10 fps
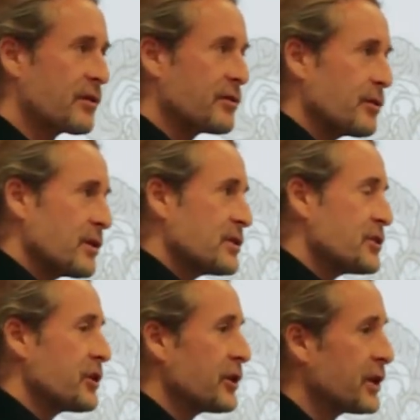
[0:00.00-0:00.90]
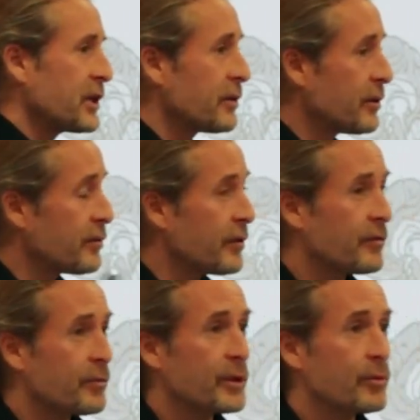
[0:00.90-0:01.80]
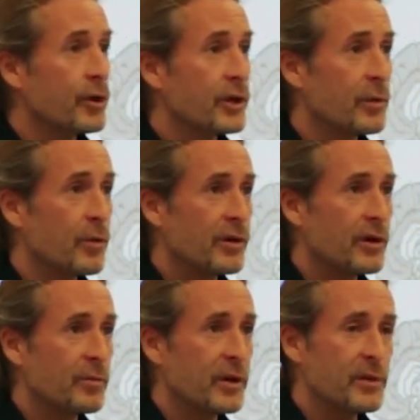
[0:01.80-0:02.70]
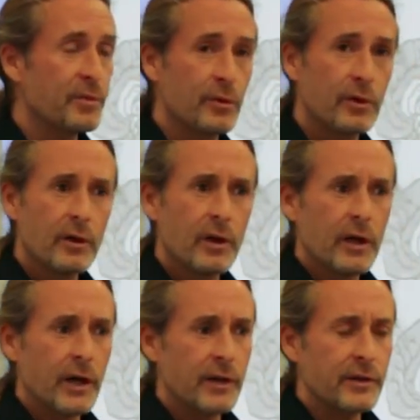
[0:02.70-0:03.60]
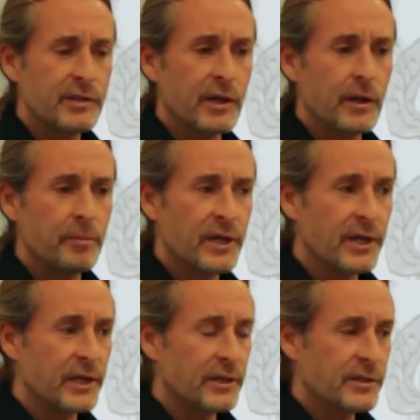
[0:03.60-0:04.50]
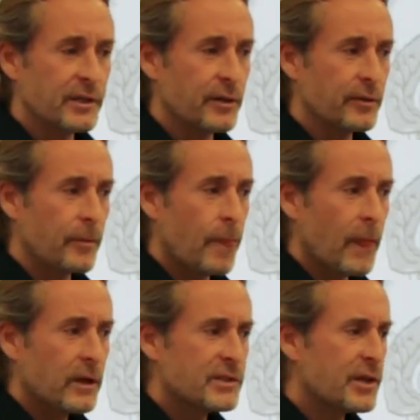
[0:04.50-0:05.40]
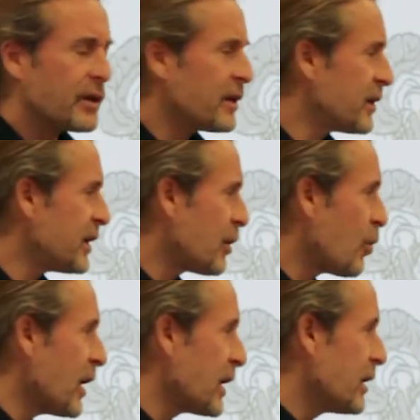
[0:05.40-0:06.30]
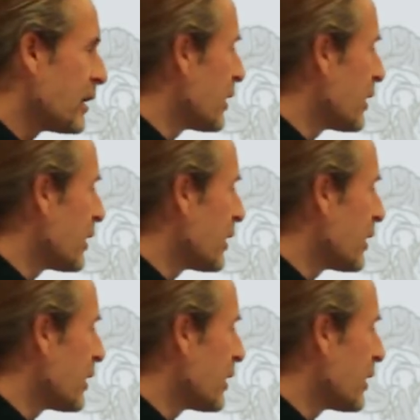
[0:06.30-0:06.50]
through this journey of me working with young people and beginning so that if, in a way,